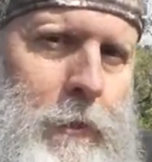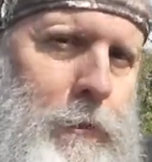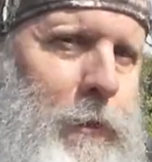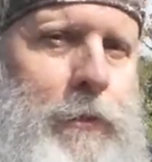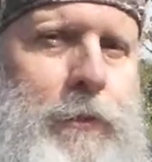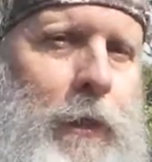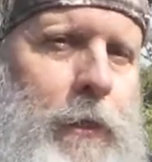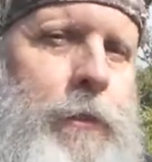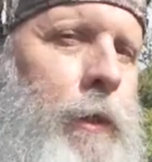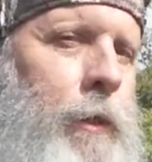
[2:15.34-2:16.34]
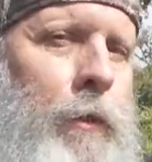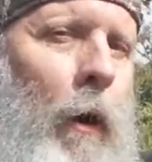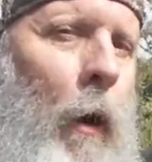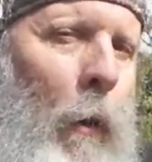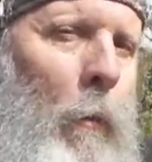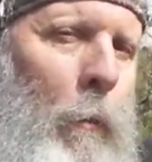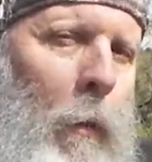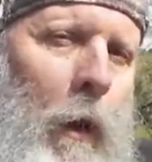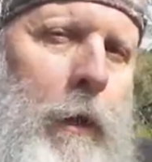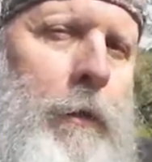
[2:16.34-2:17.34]
So that's 1901
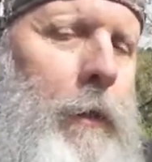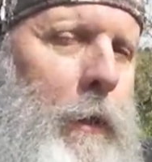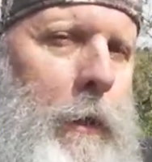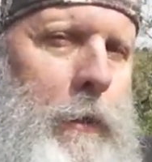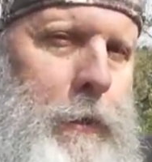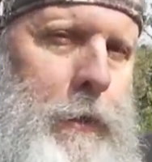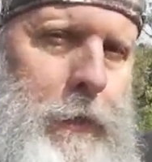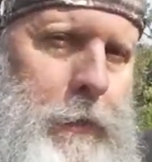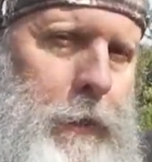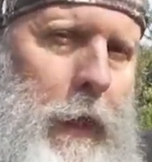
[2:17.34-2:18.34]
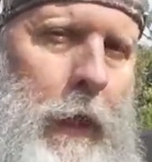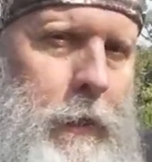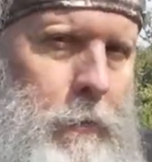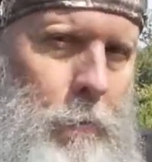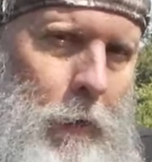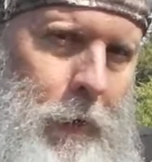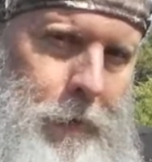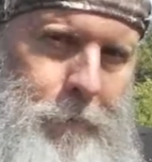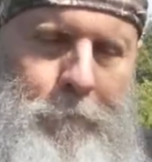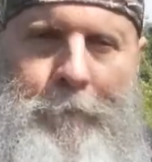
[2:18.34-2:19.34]
to
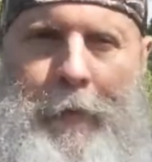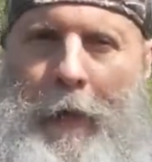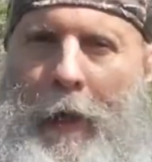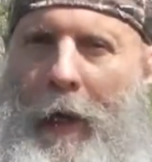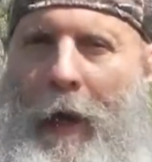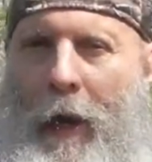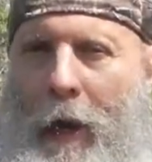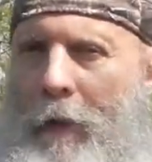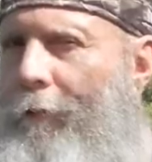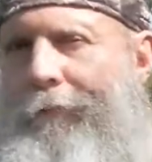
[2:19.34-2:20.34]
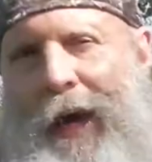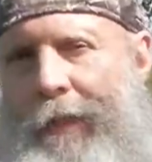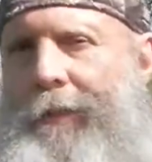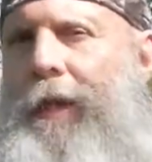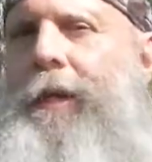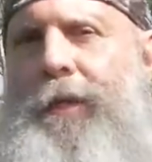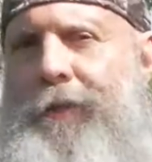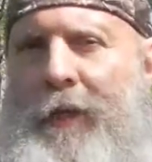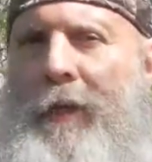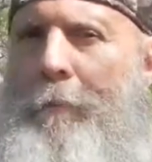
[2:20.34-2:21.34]
1981. And the fascinating
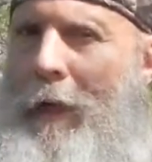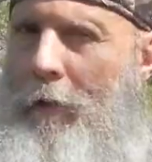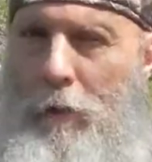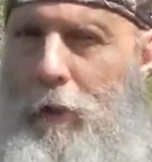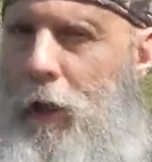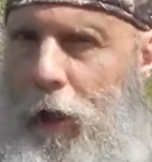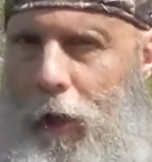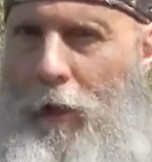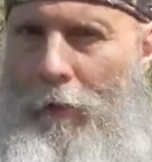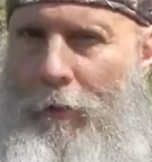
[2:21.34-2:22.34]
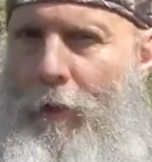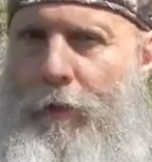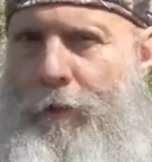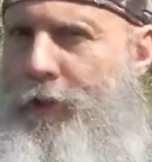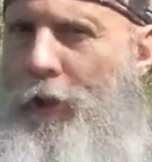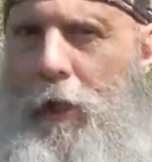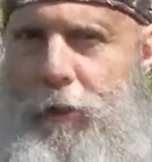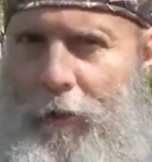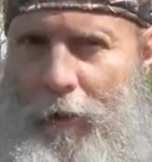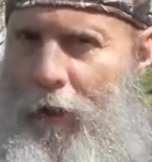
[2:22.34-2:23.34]
thing about Lacan,
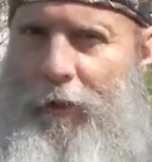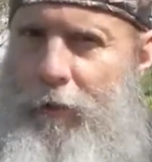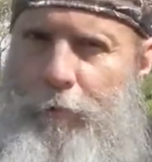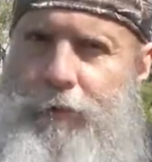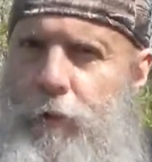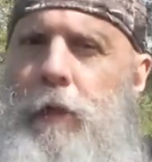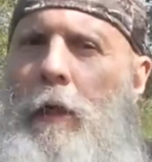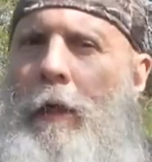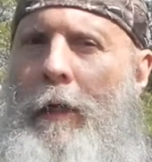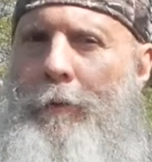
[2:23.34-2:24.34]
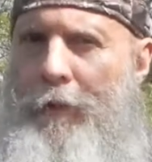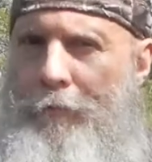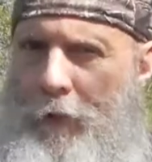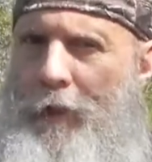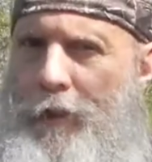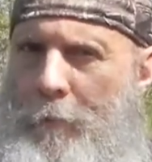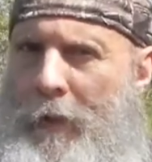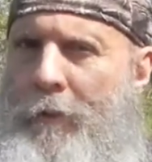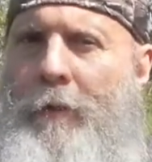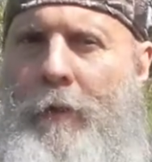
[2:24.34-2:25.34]
Jacques Lacan, he was a, he was a
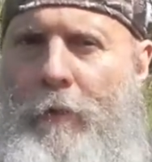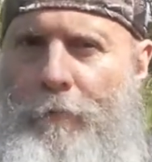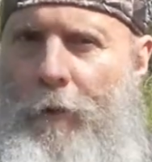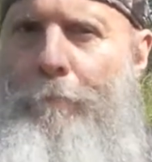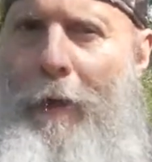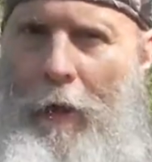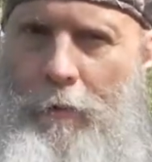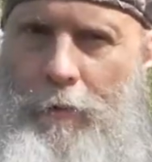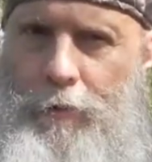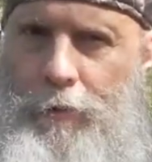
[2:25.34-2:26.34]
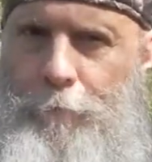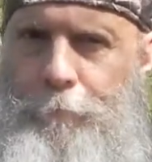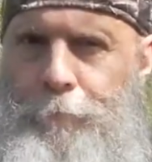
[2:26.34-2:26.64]
Frenchman from Paris,